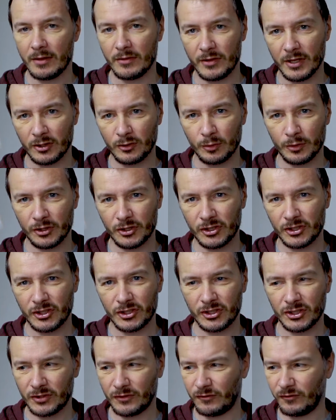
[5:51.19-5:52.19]
This
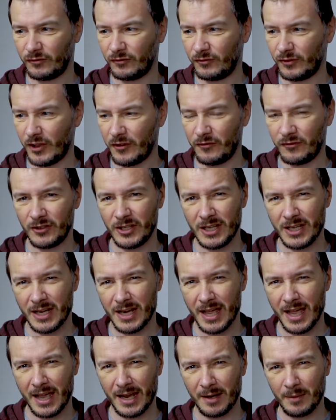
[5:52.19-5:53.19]
was
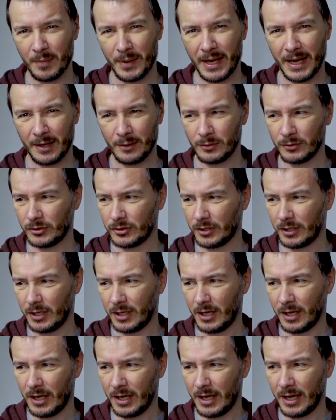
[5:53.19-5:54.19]
£59
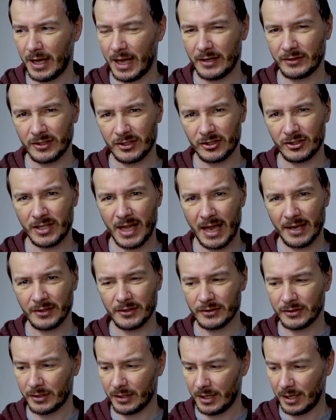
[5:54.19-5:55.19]
as it
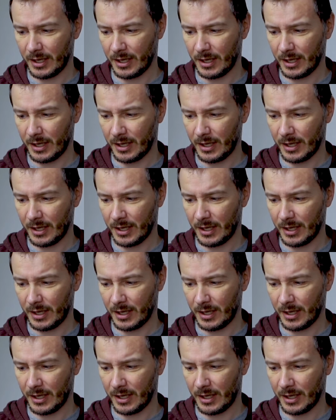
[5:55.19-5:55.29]
stands.